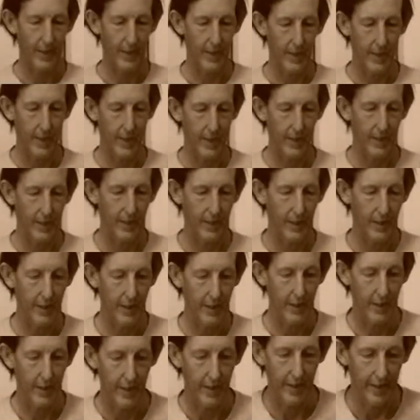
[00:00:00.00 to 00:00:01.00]
Yeah, yeah,
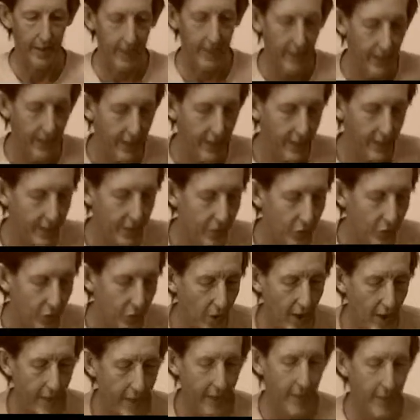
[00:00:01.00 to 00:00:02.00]
I I do
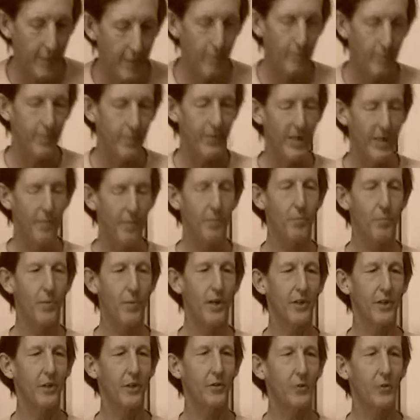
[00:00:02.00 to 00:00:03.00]
try to keep keep
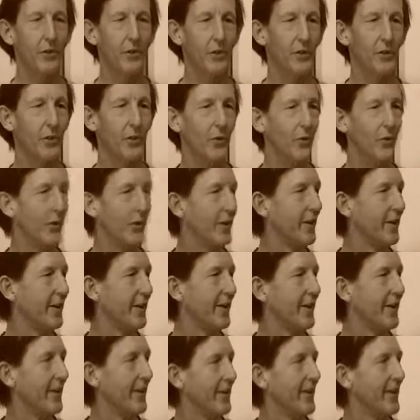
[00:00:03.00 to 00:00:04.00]
abreast of what's going
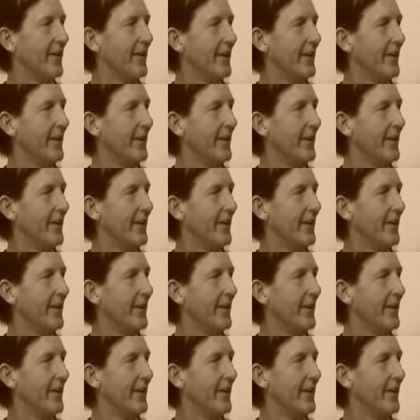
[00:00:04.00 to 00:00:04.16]
on there.